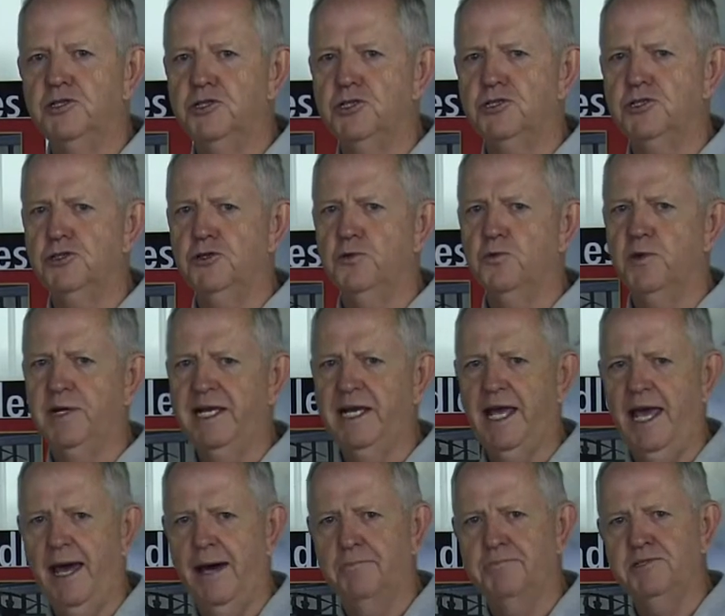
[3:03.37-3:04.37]
Just to
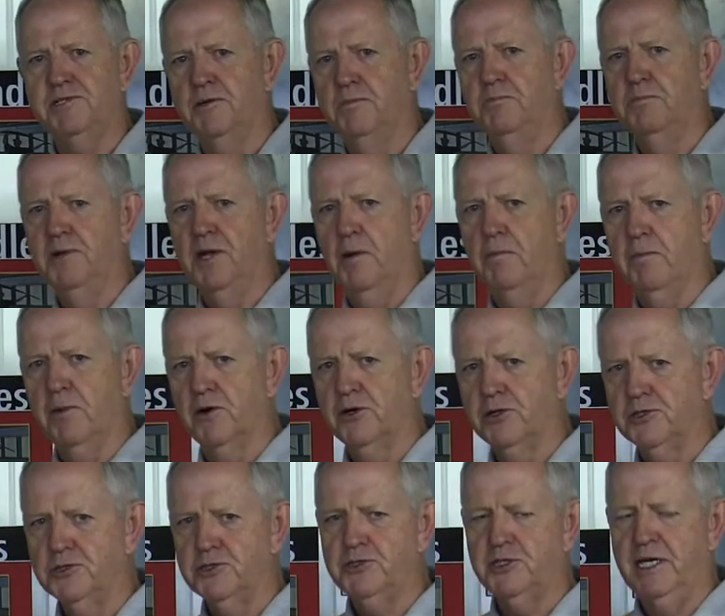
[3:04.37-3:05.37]
recap some
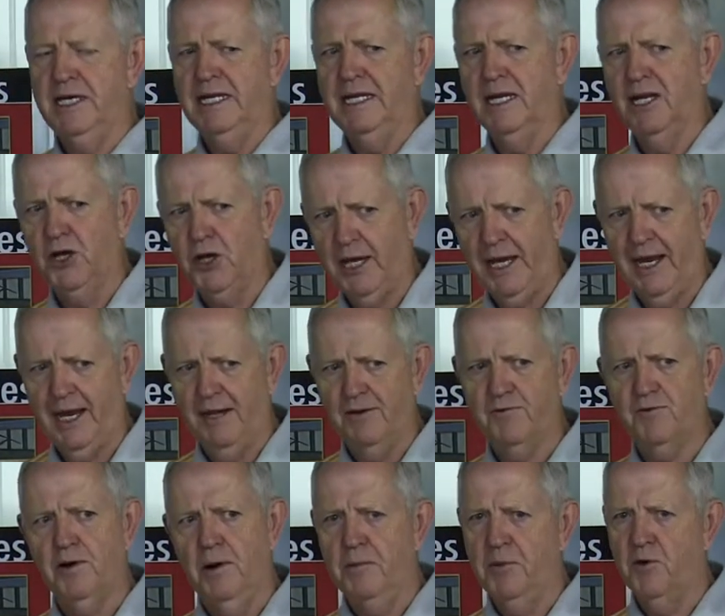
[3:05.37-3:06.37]
numbers and look at it
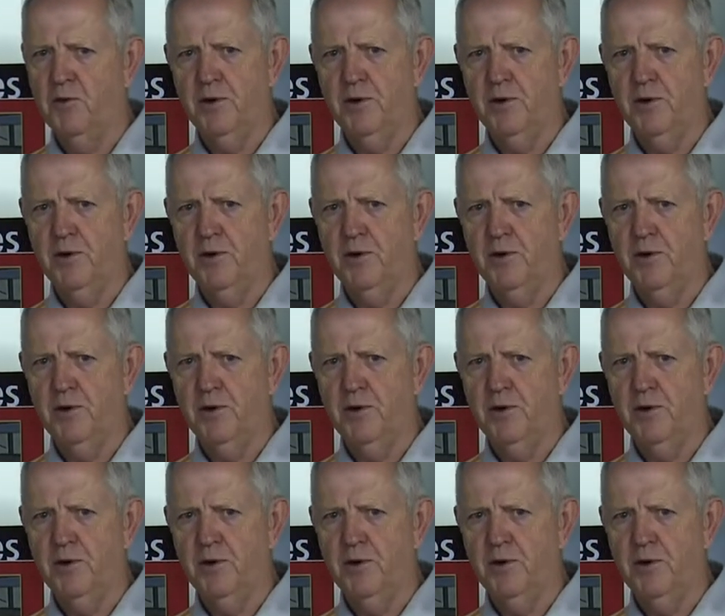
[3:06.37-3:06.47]
from a